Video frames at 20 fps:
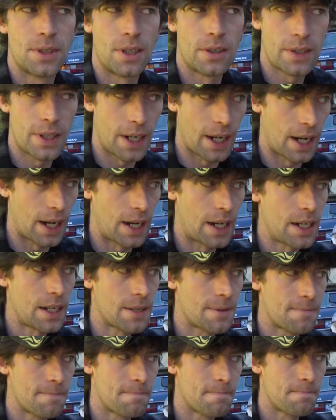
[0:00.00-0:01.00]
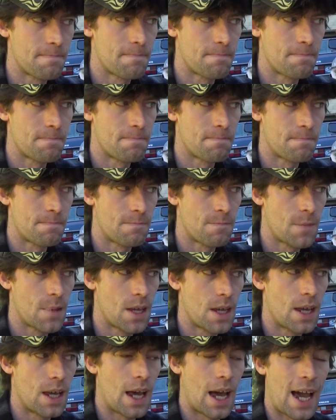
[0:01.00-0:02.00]
Okay,
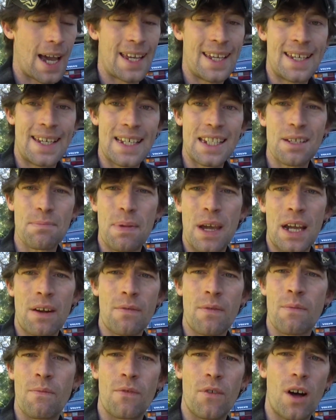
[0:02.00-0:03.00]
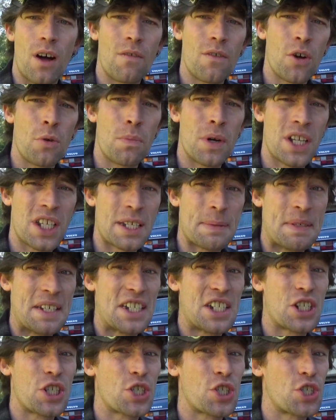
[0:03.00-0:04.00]
I can get the paint from Volvo, but it's gonna be
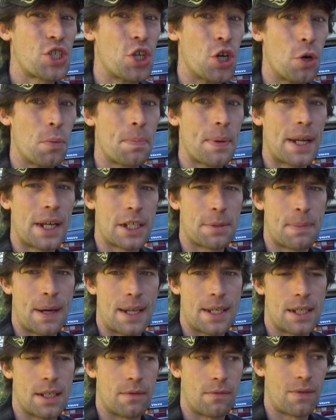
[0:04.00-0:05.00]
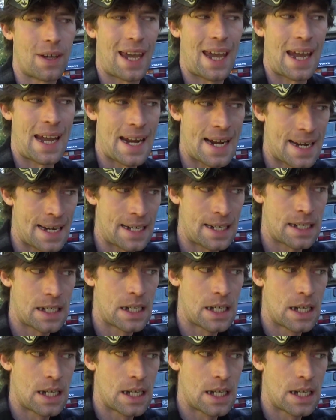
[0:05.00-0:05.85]
stupid expensive. And